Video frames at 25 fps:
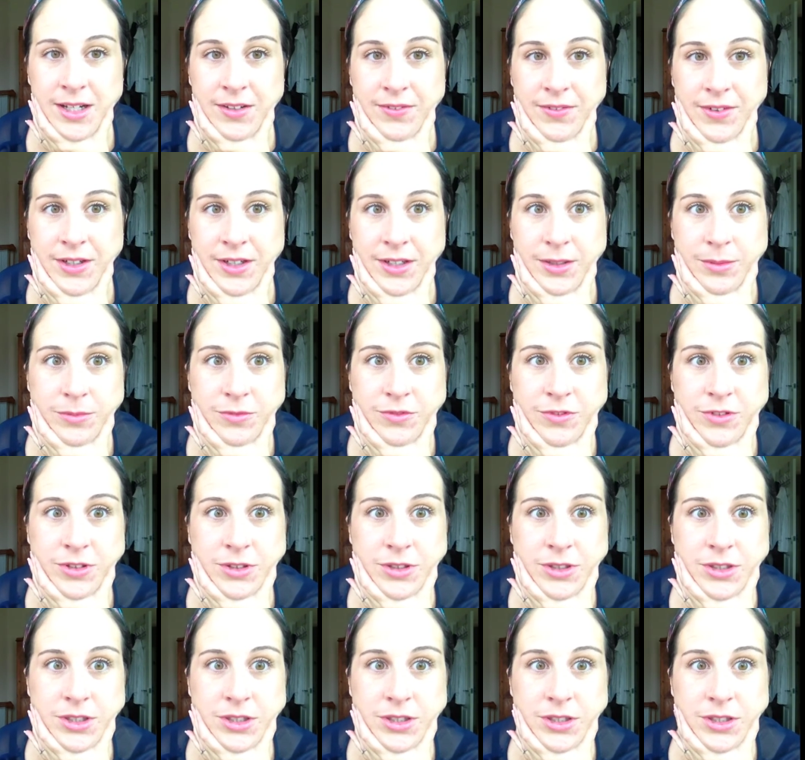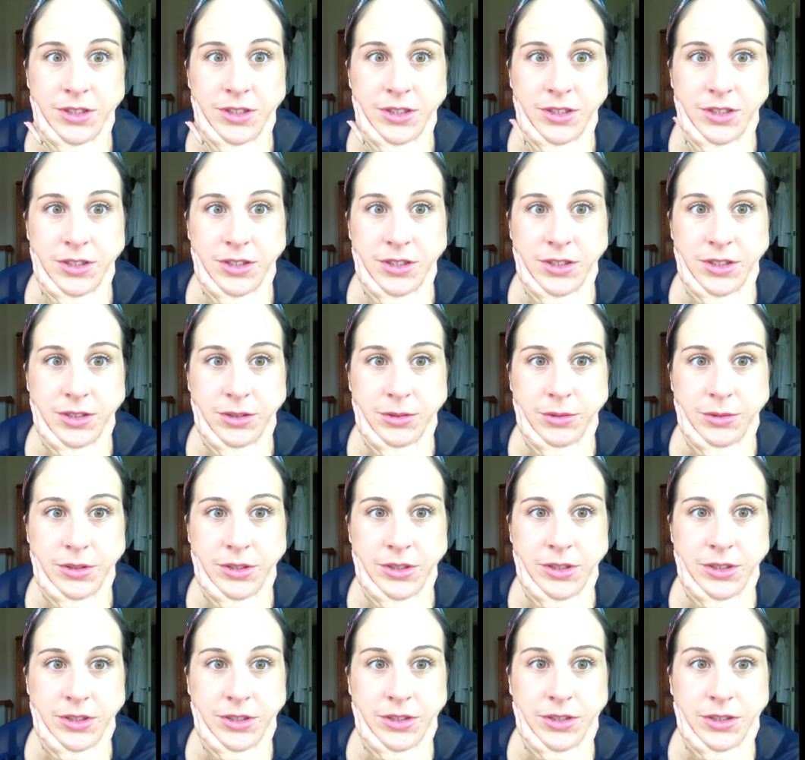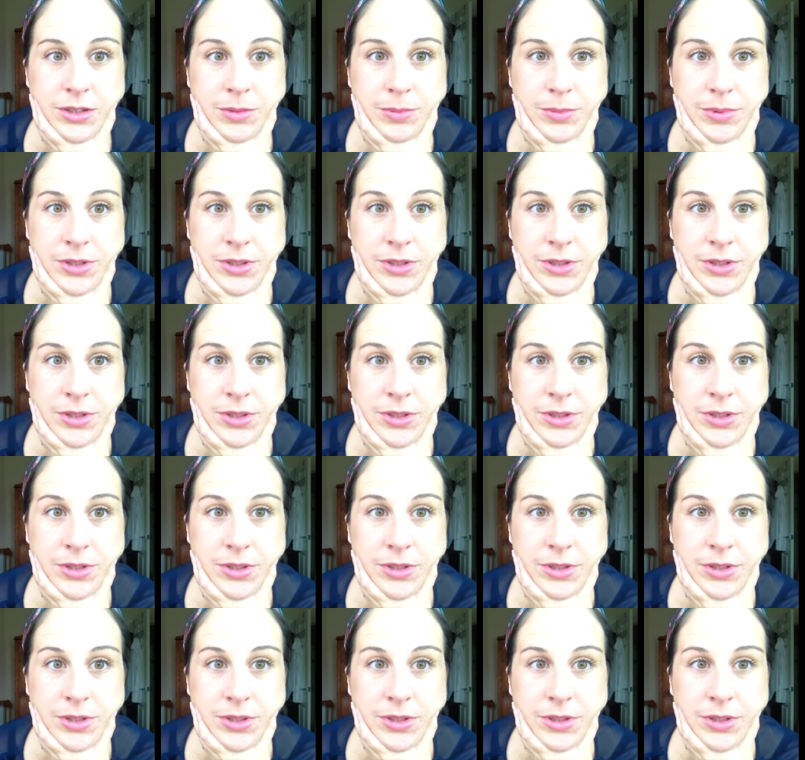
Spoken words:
If I come forward, it's not so white.